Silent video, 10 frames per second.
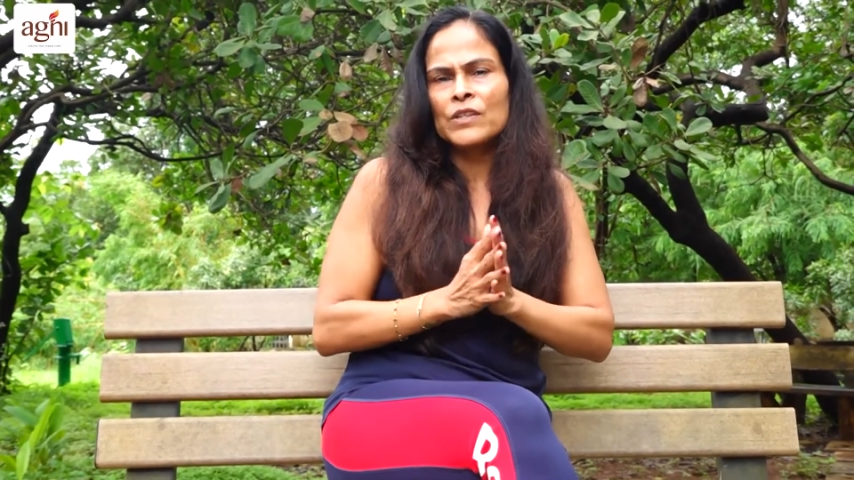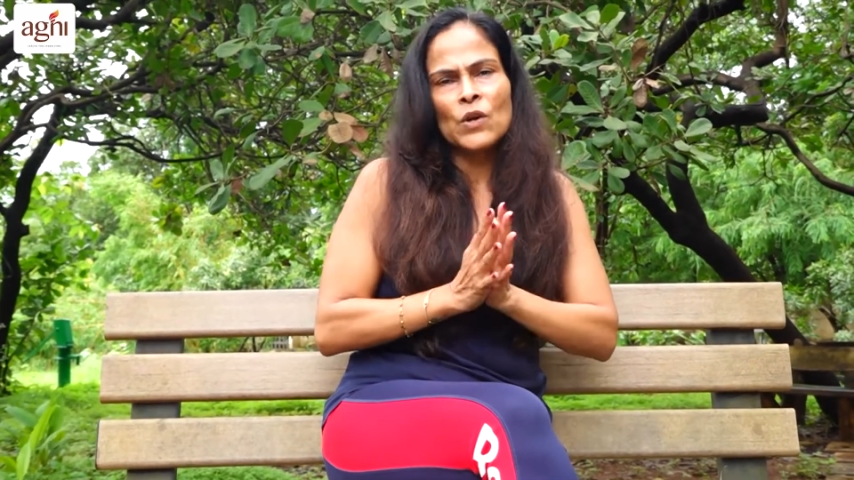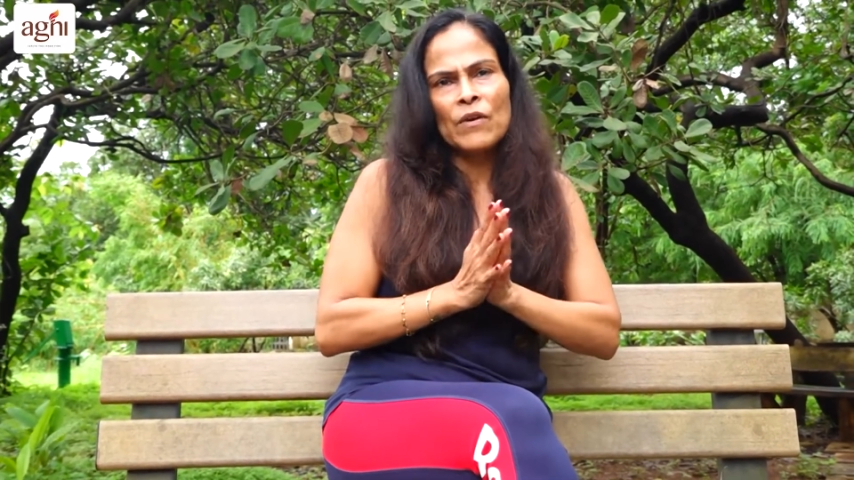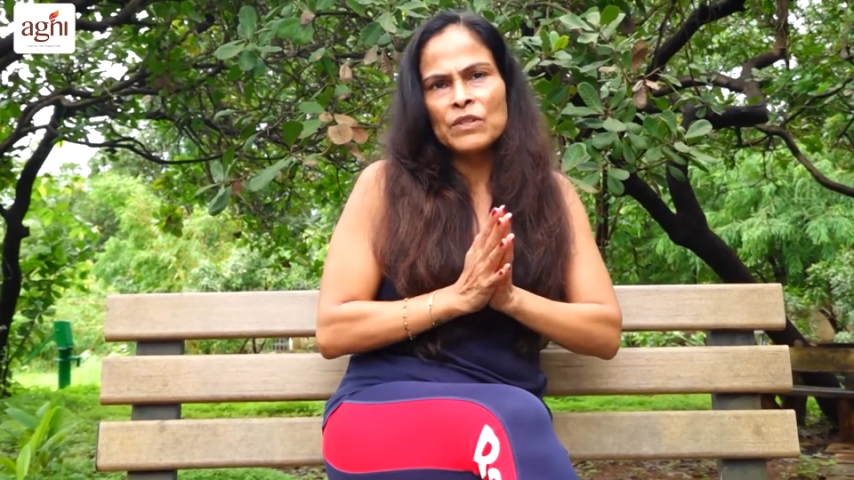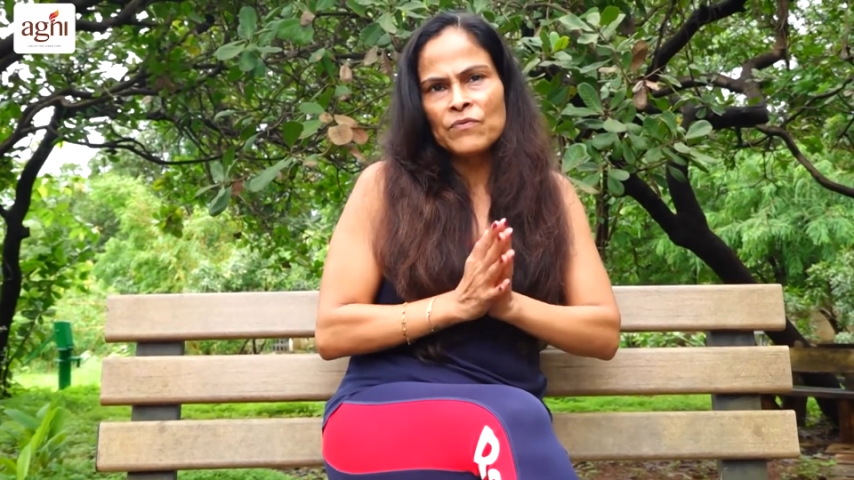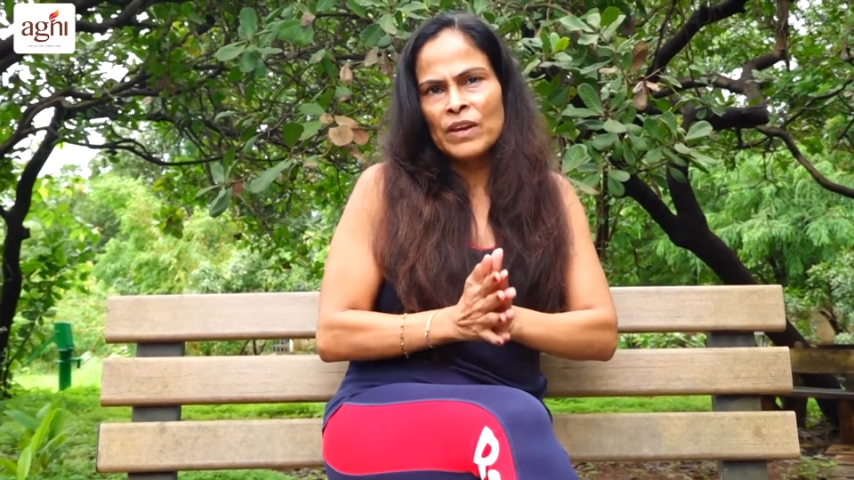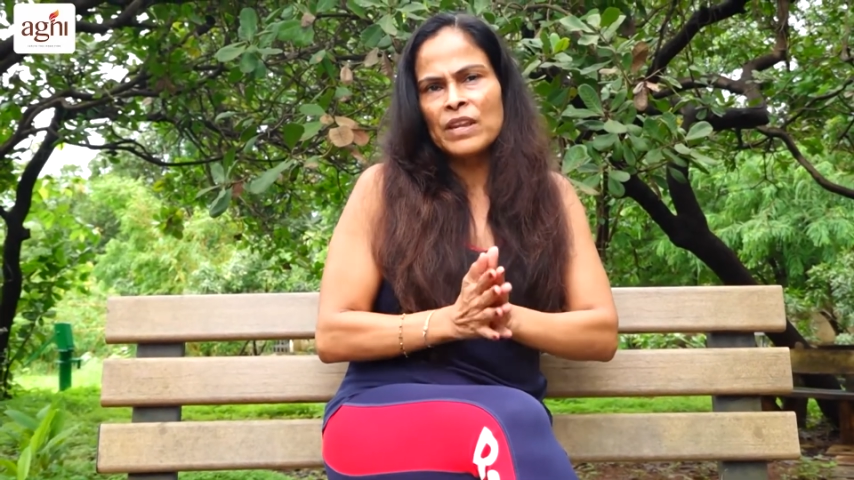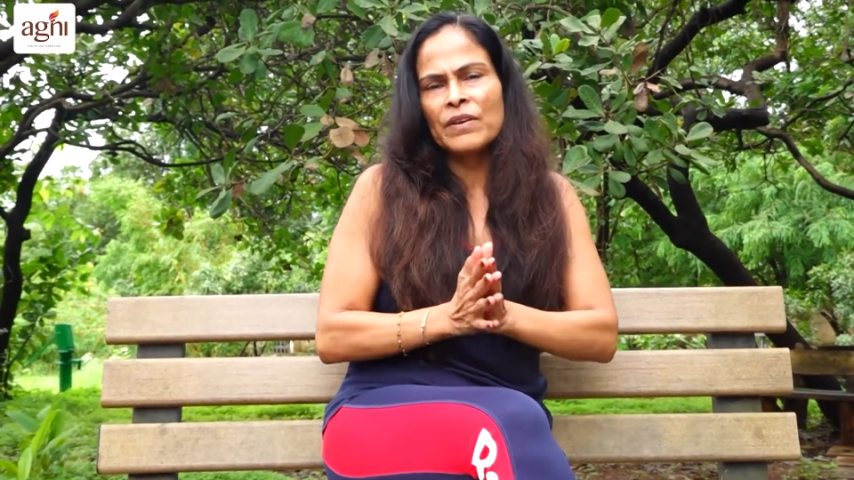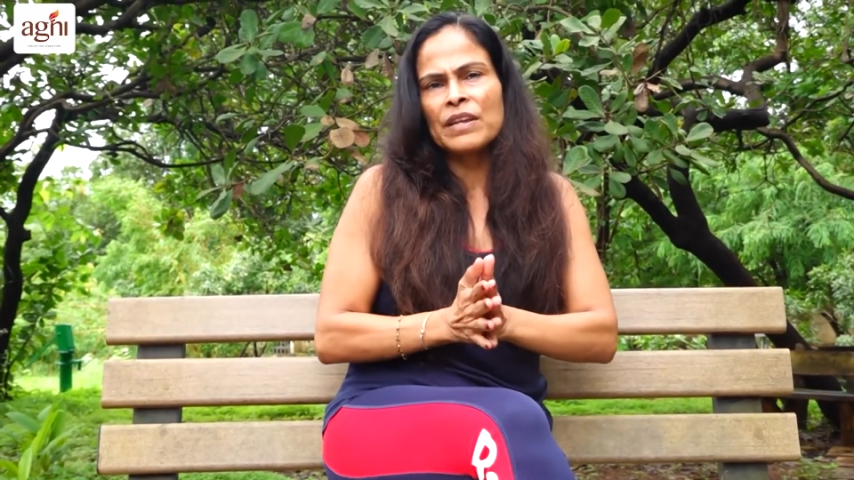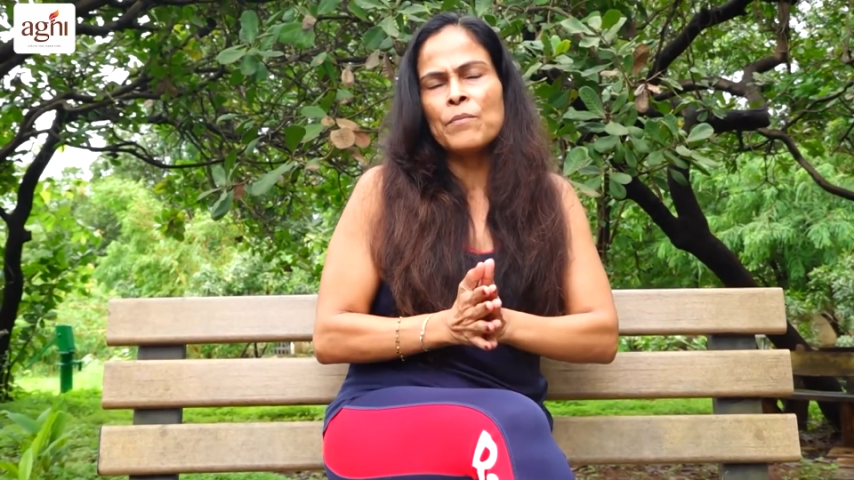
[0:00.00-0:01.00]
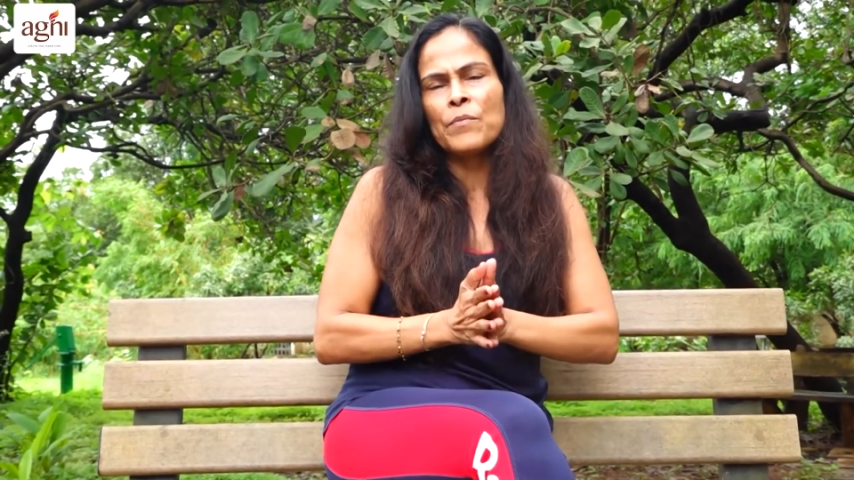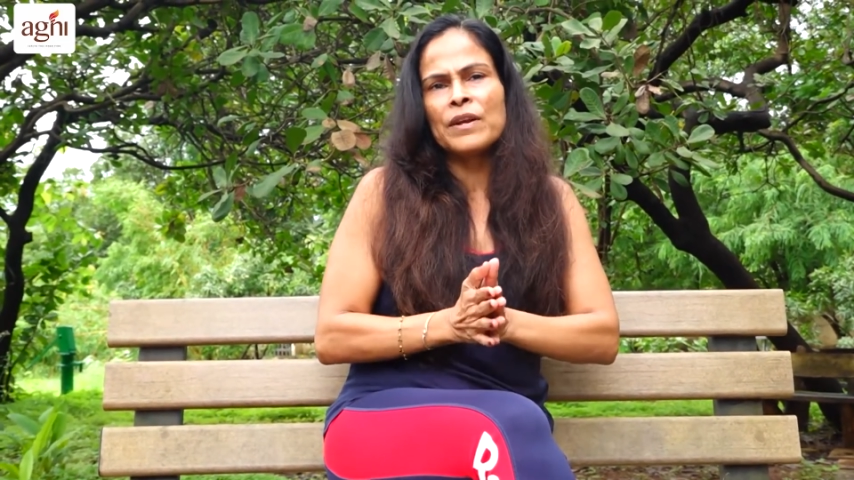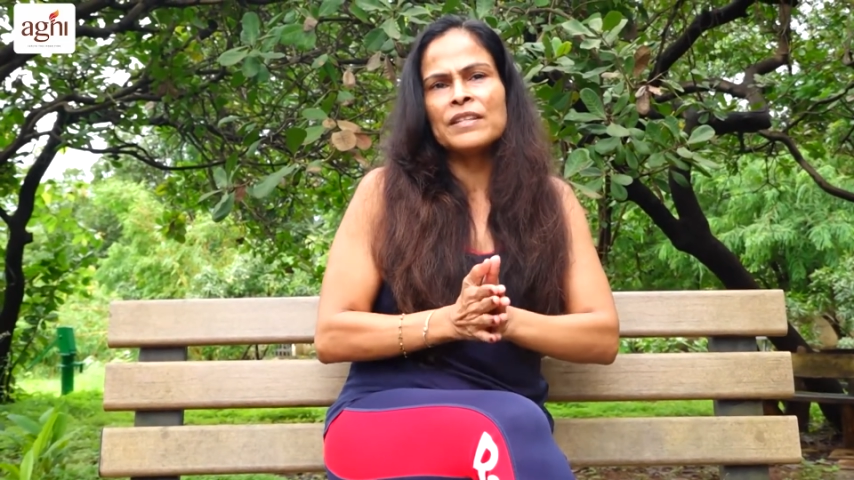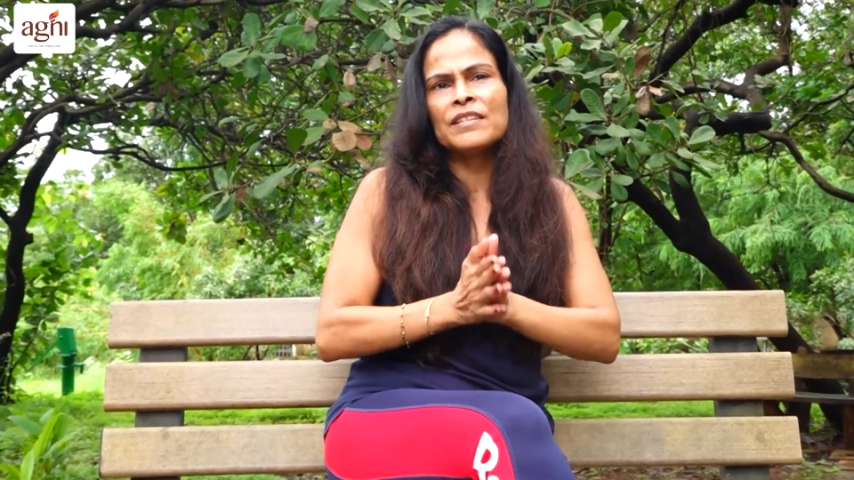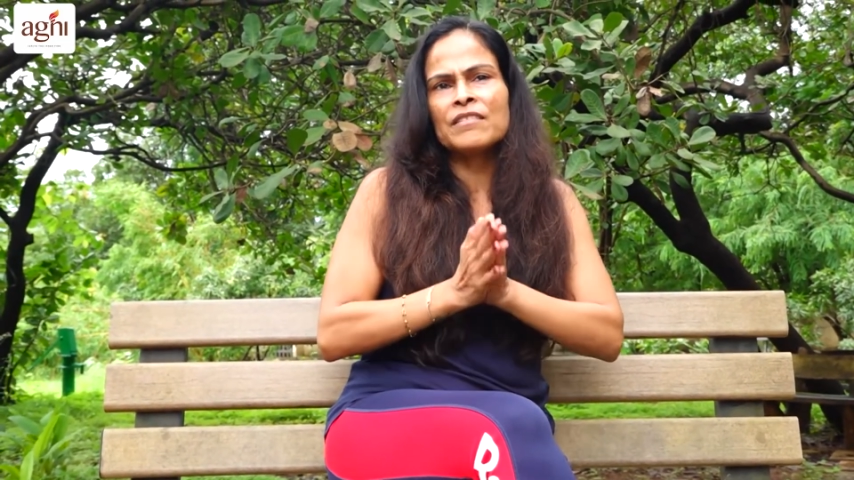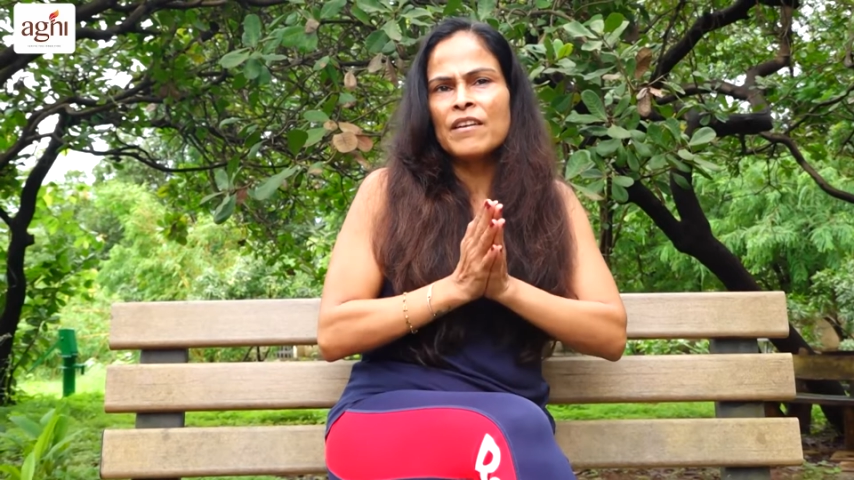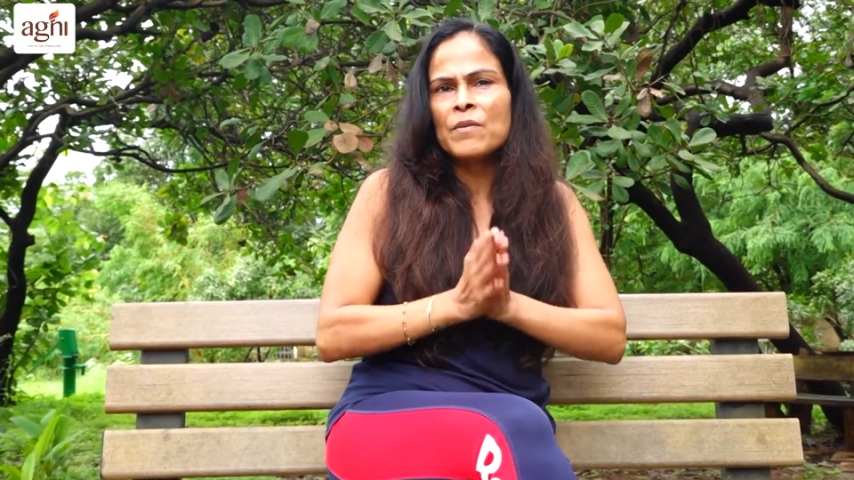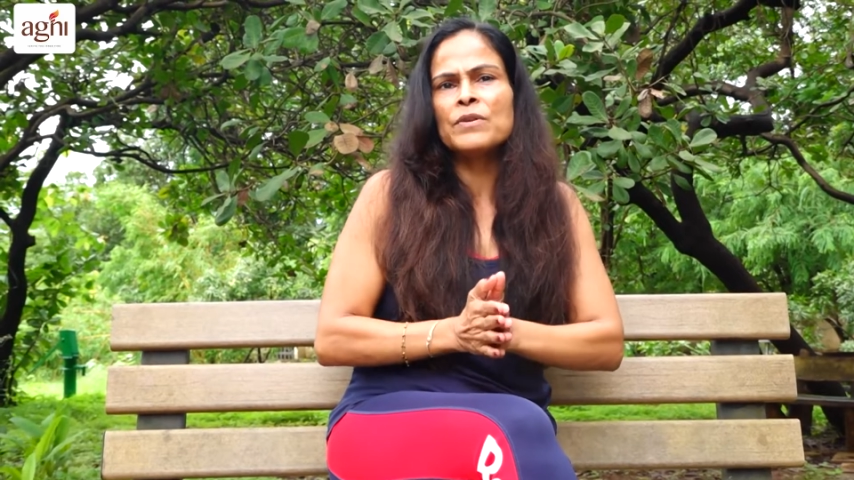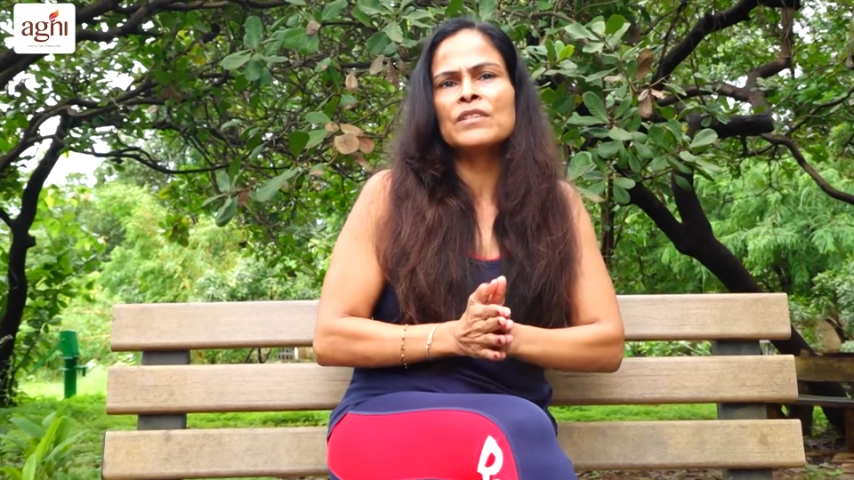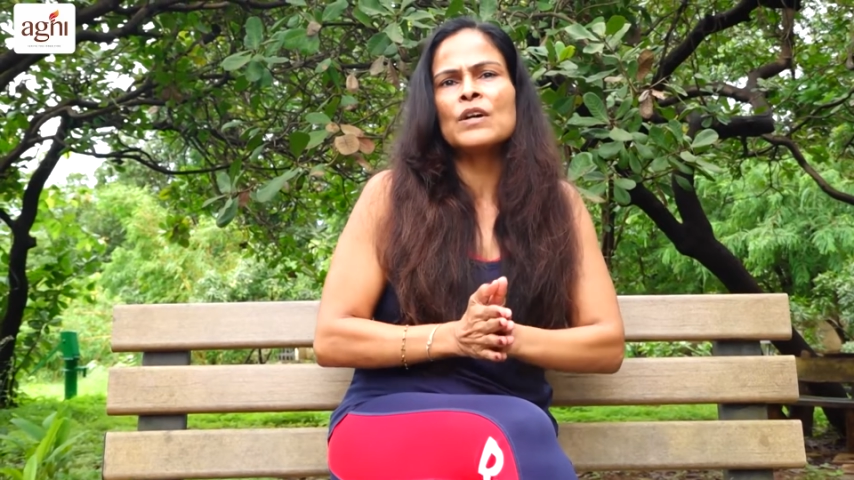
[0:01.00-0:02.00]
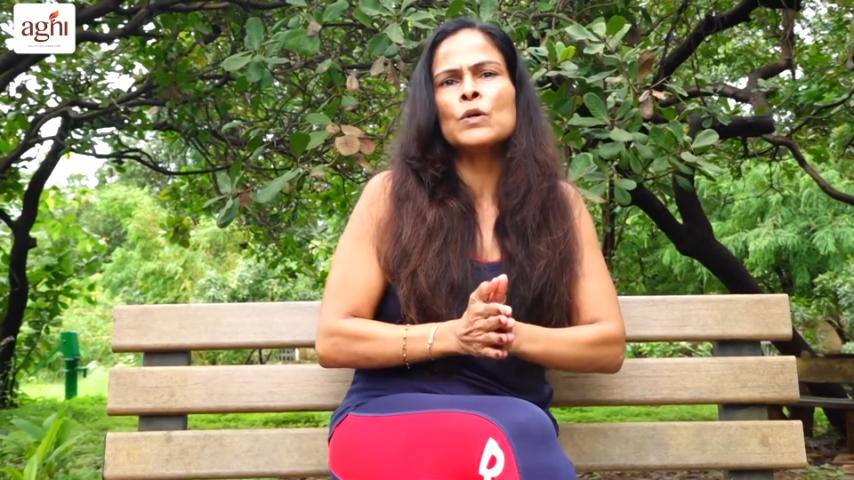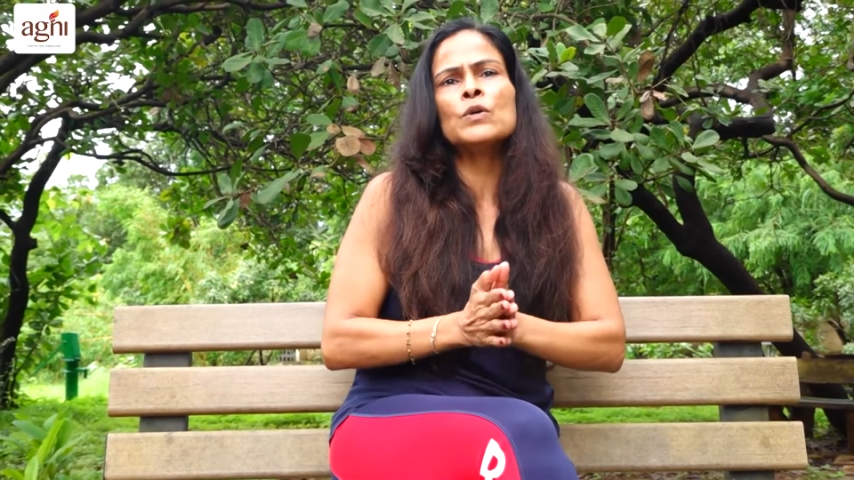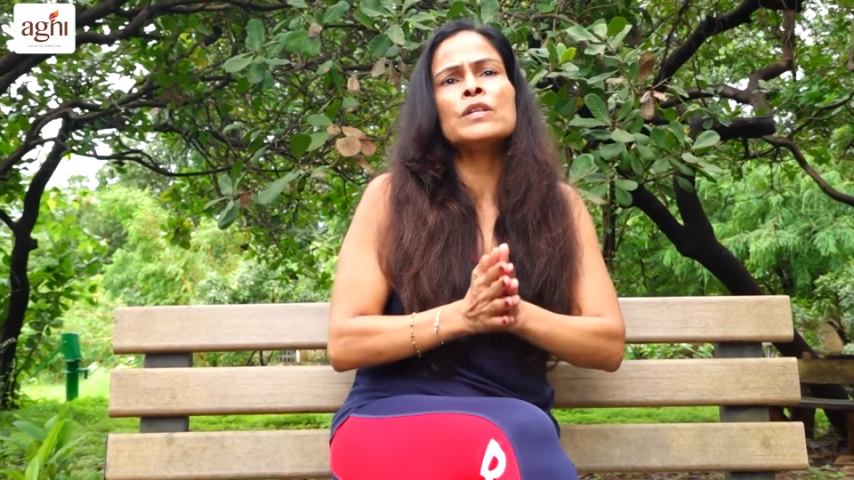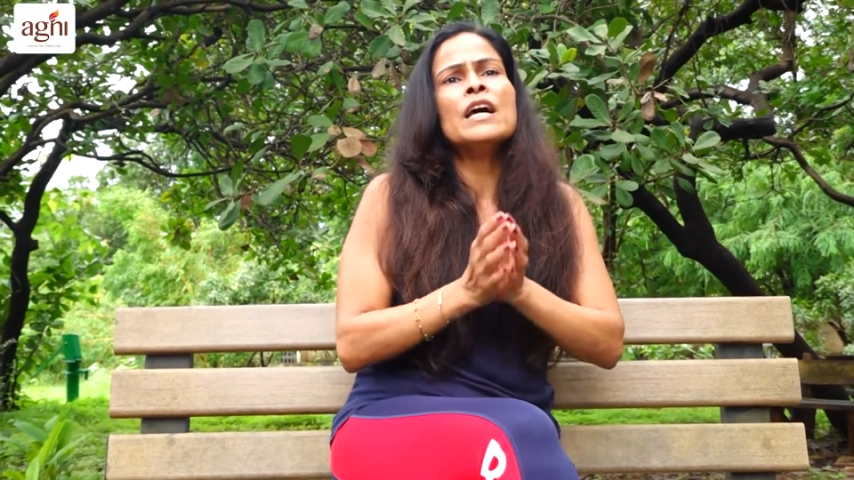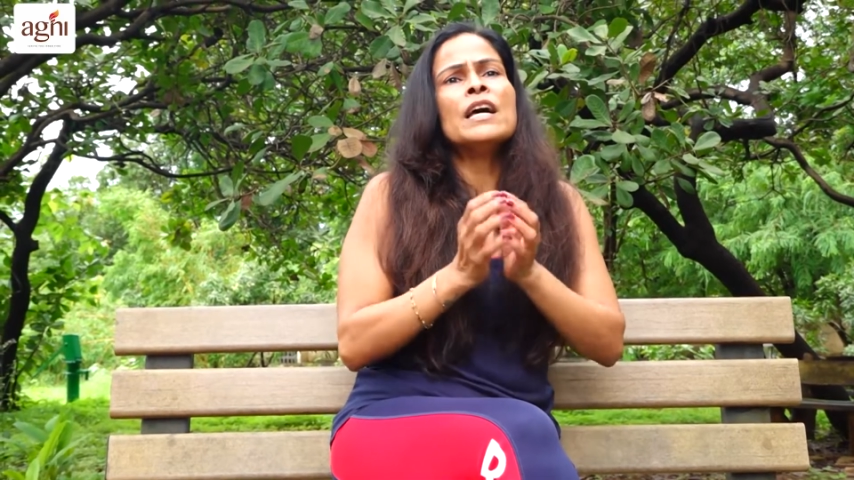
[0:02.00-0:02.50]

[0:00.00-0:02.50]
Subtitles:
So I was very, very impressed. The therapists are good.